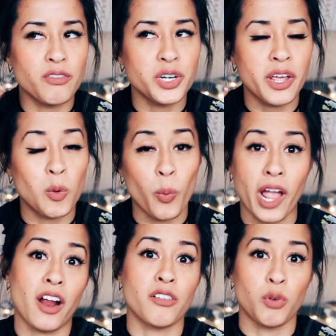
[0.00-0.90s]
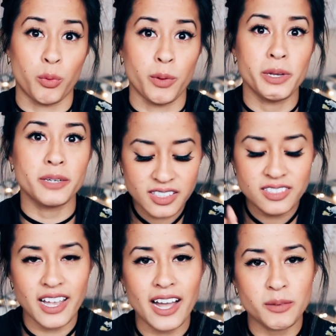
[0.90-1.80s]
everyday wear for women.
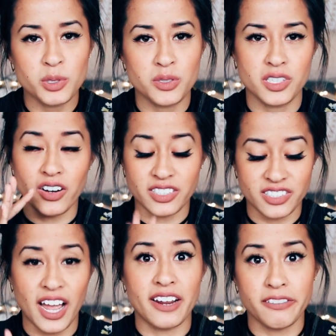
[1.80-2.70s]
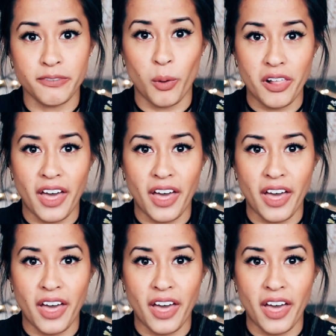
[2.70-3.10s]
These stackables are designed for